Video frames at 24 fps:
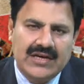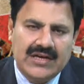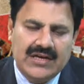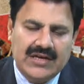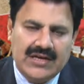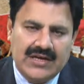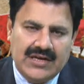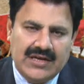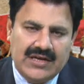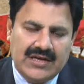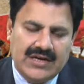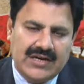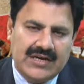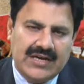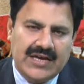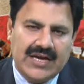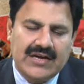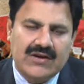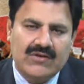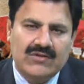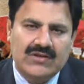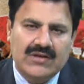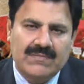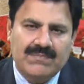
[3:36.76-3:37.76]

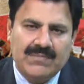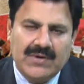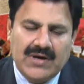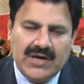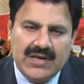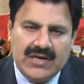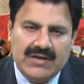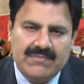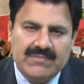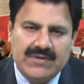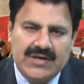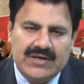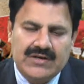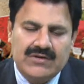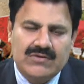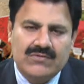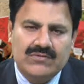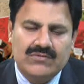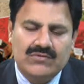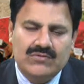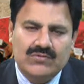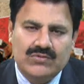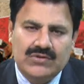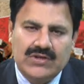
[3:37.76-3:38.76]
attack on the parliament
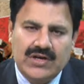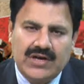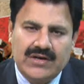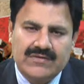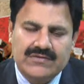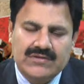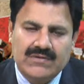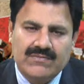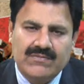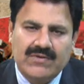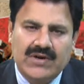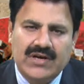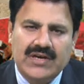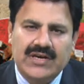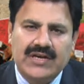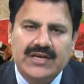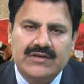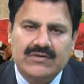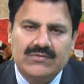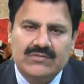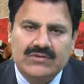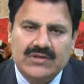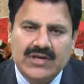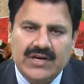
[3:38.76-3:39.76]
in 2001
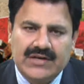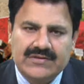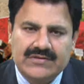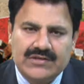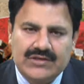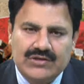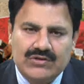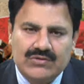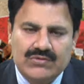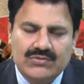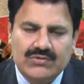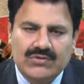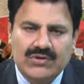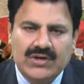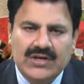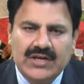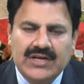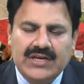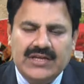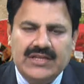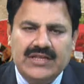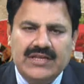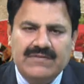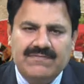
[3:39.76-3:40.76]
and 2002.
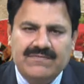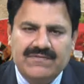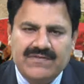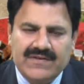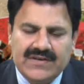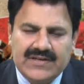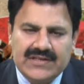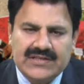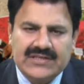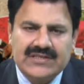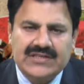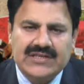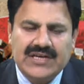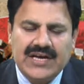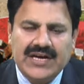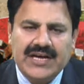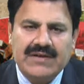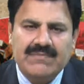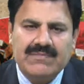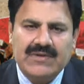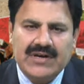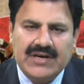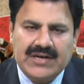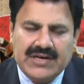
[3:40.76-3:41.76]
The first
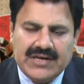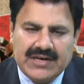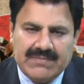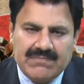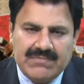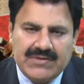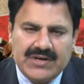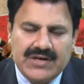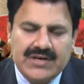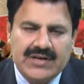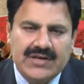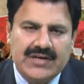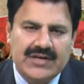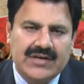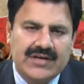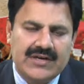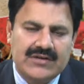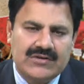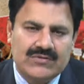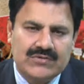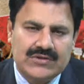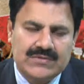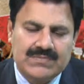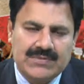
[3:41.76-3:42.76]
time
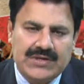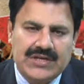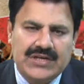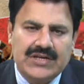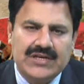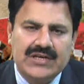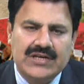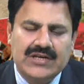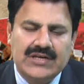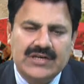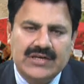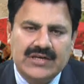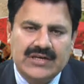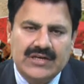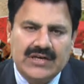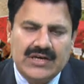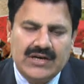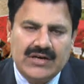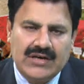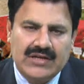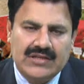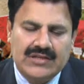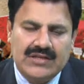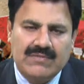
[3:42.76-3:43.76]
attempted to speak
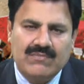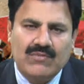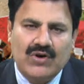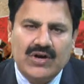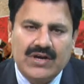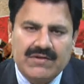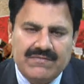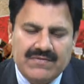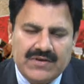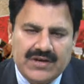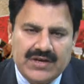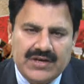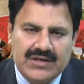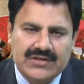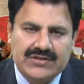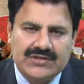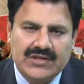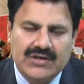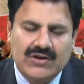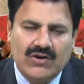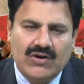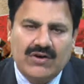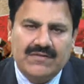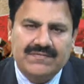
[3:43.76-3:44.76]
the
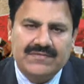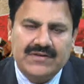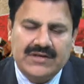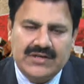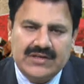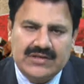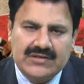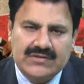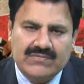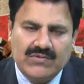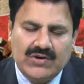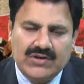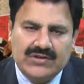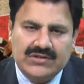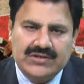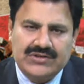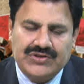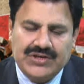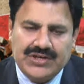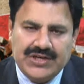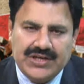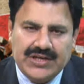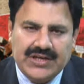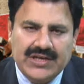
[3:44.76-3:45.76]
modification of the Indus-Water
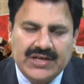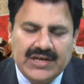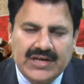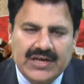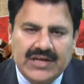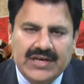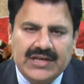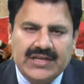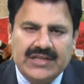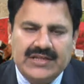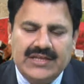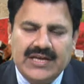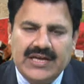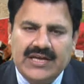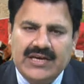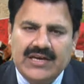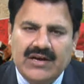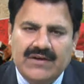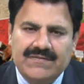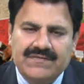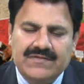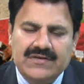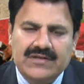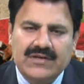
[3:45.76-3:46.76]
Treaty. Then
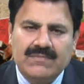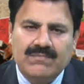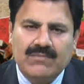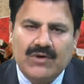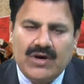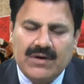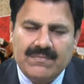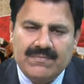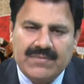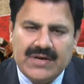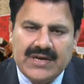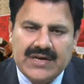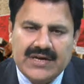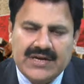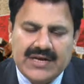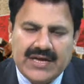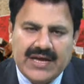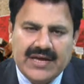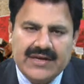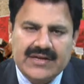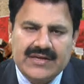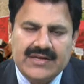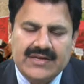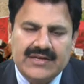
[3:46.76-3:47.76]
after the Bombay
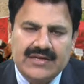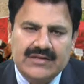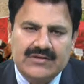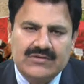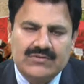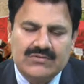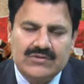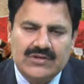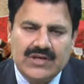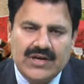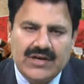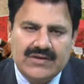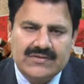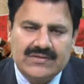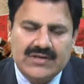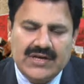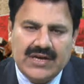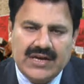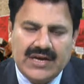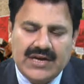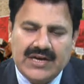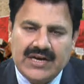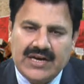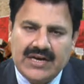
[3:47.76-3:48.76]
attack
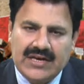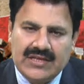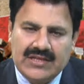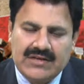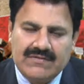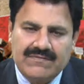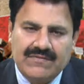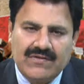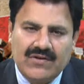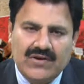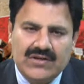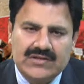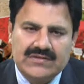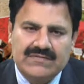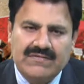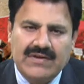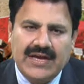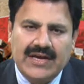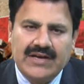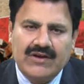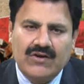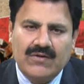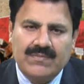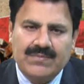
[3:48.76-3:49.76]
2010, another false
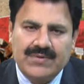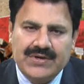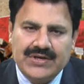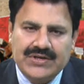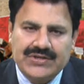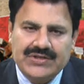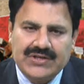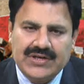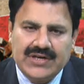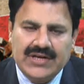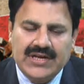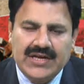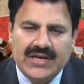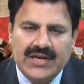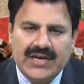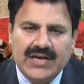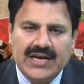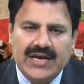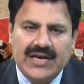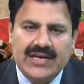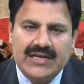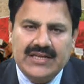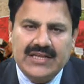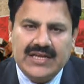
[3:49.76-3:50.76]
flag operation,
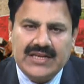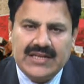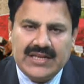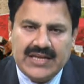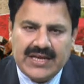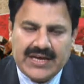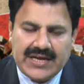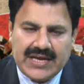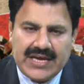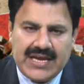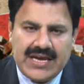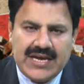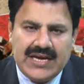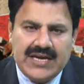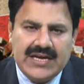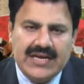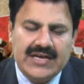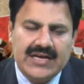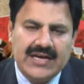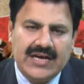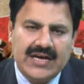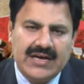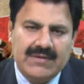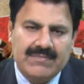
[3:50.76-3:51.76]
and then they
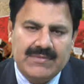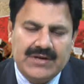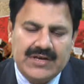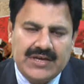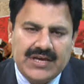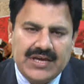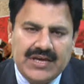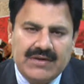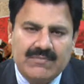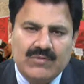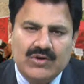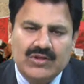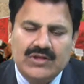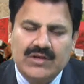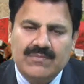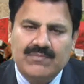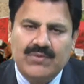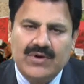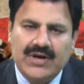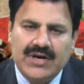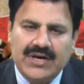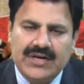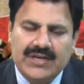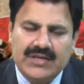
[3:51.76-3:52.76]
again came on the
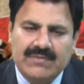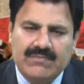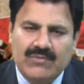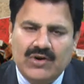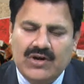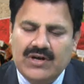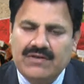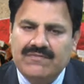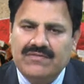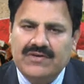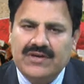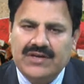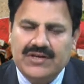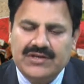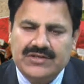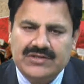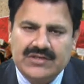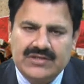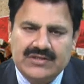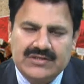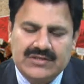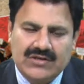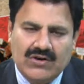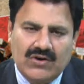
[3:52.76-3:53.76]
point the
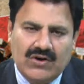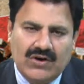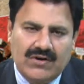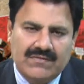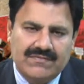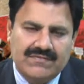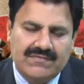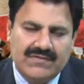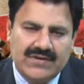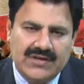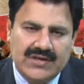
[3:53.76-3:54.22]
modifications of